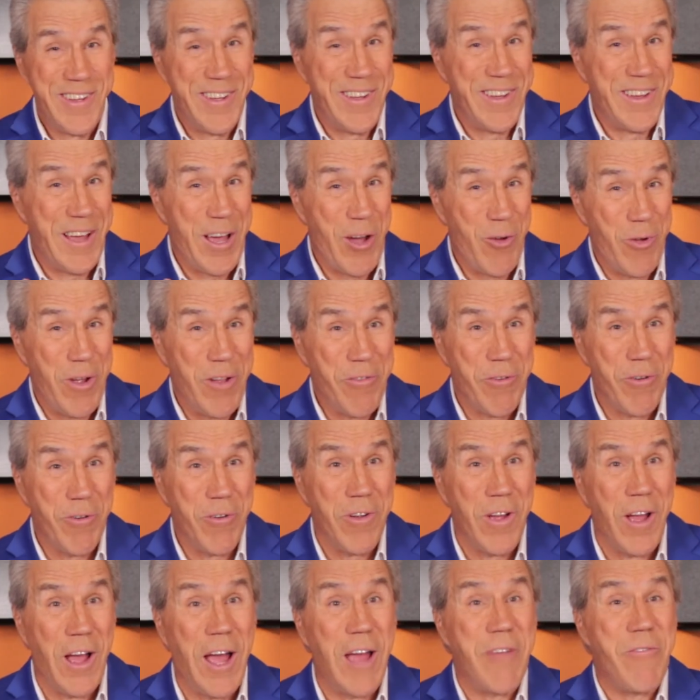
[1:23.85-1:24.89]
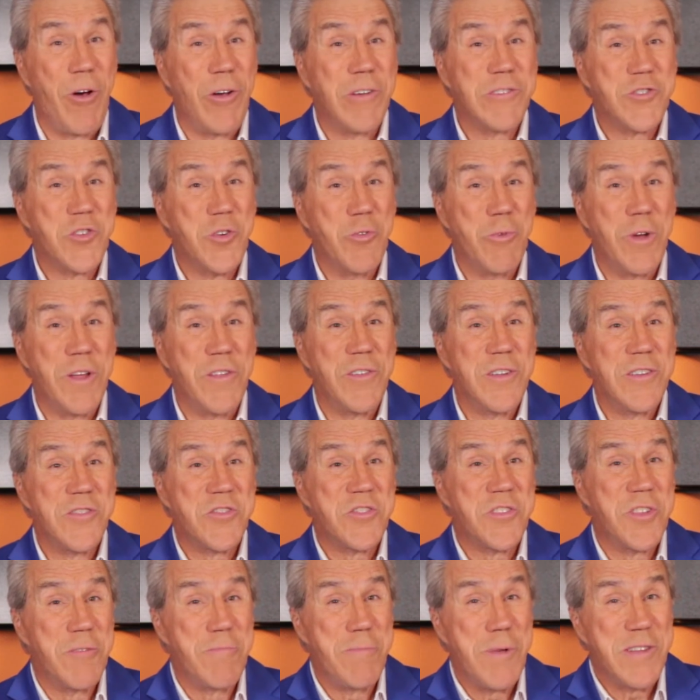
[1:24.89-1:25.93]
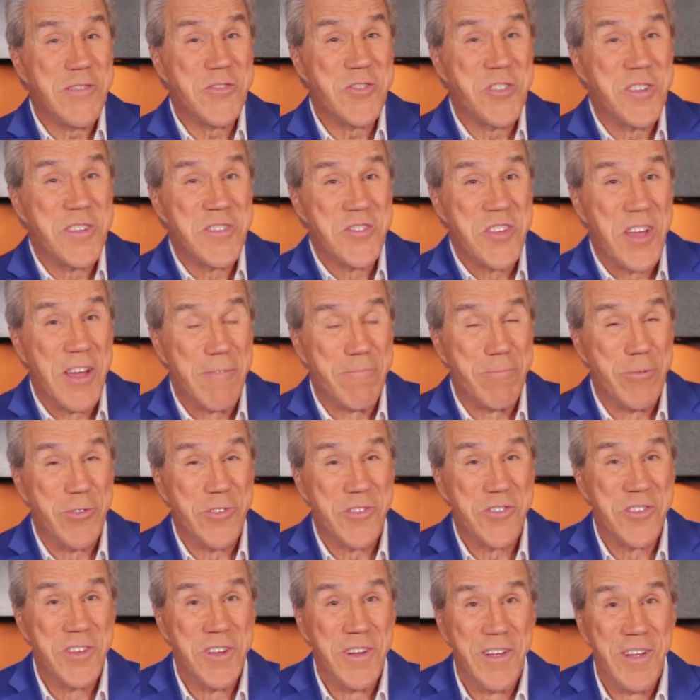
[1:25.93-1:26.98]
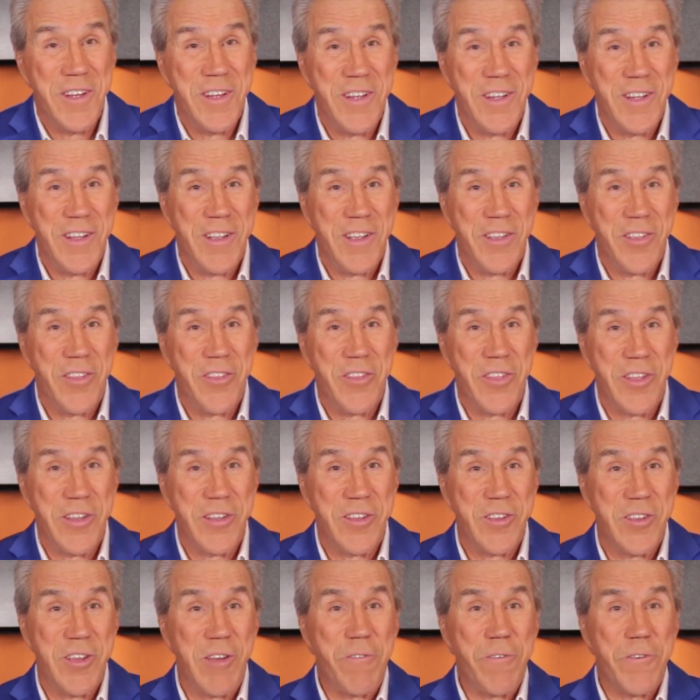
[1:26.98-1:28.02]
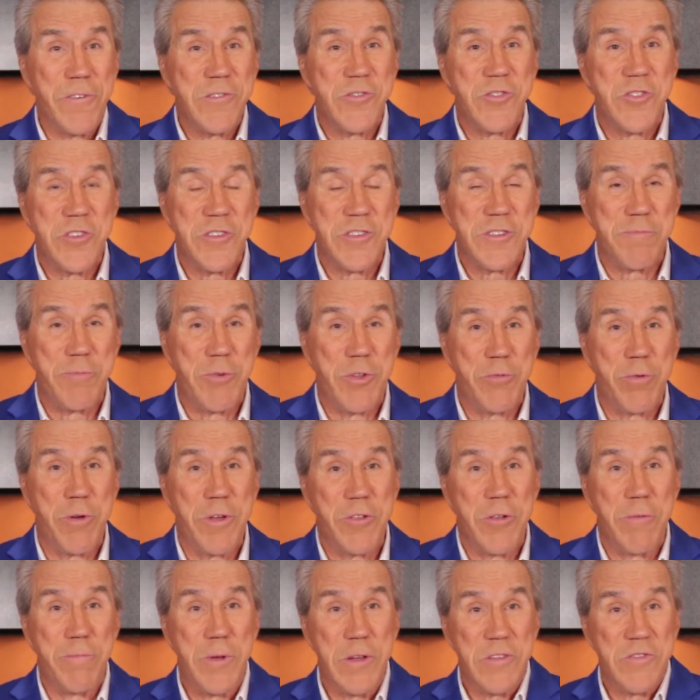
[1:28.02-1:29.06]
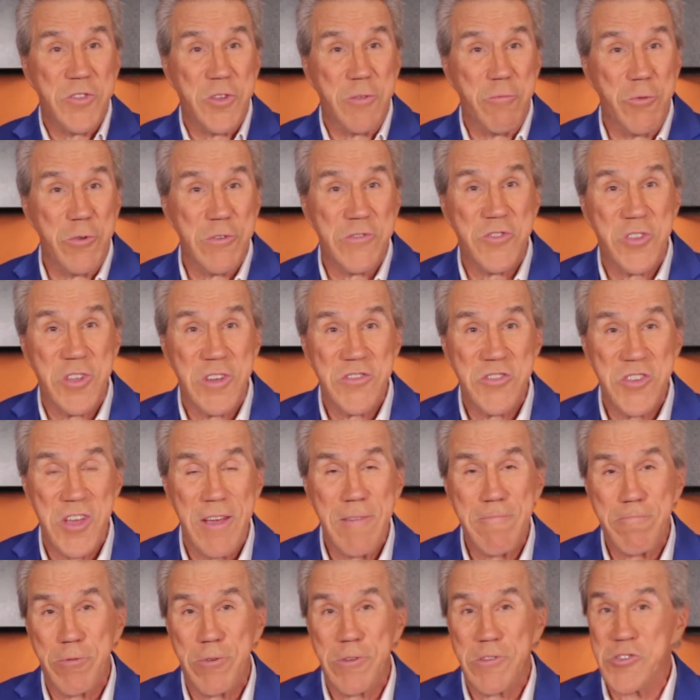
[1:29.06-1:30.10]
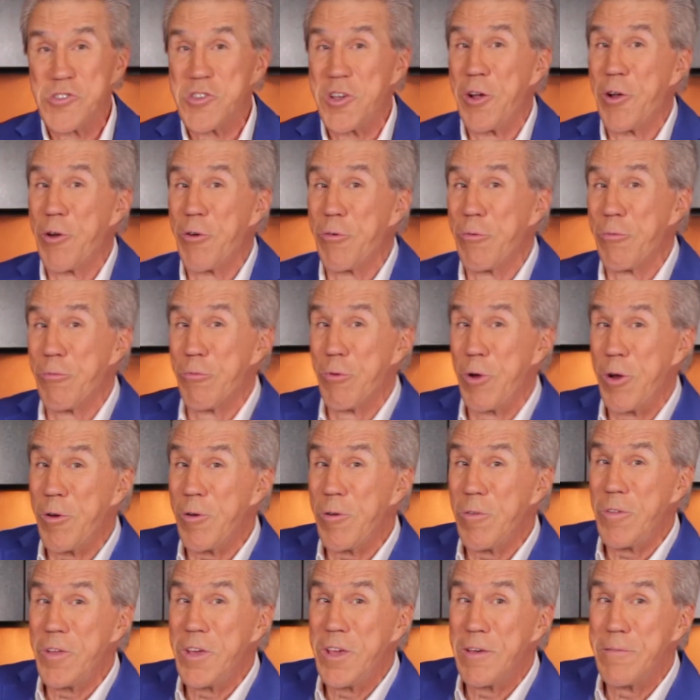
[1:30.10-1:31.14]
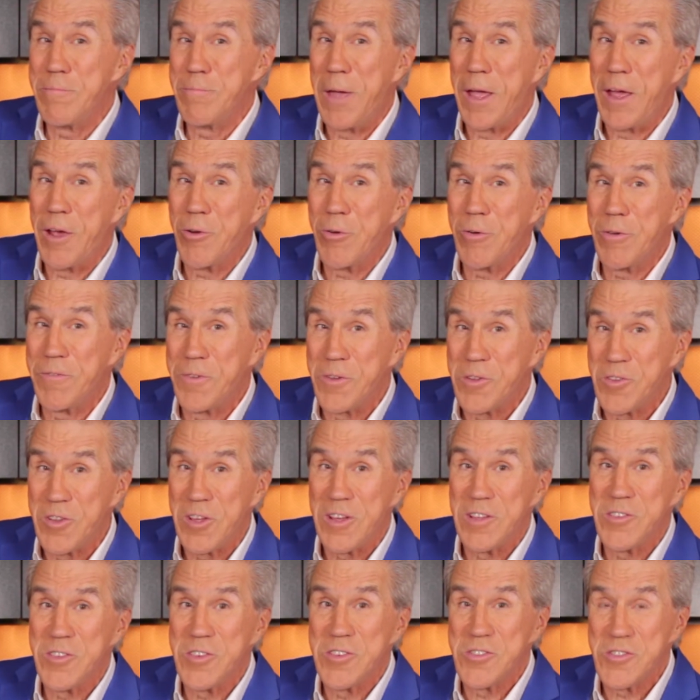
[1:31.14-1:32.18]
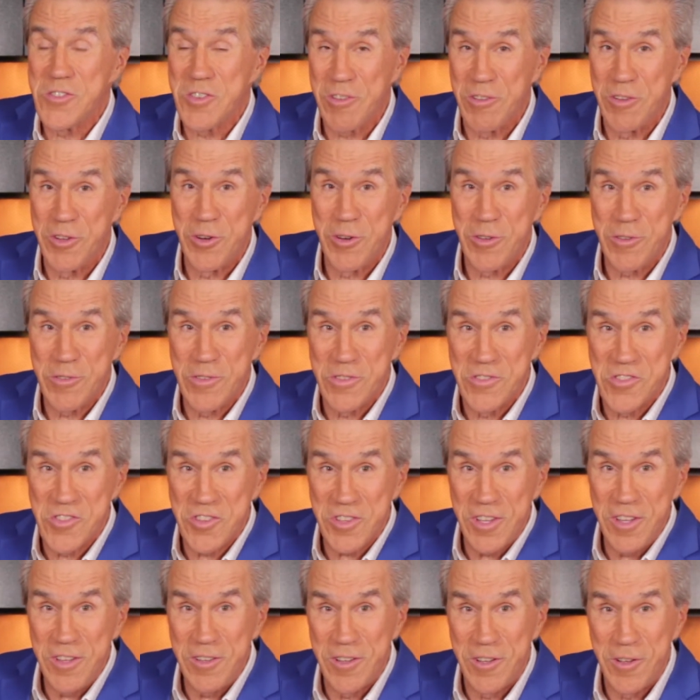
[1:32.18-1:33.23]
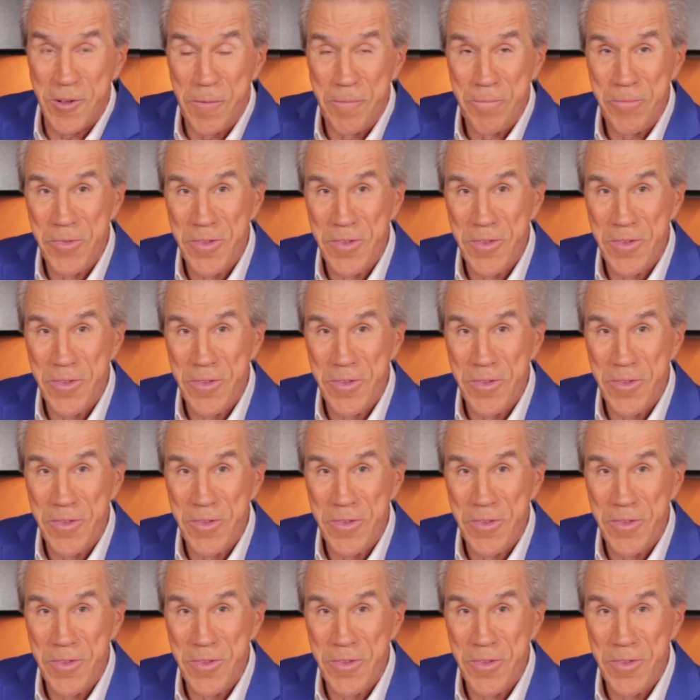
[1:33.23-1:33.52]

However, I've also witnessed the best examples. The differences between the best and worst examples are rarely a matter of a dentist's clinical skill.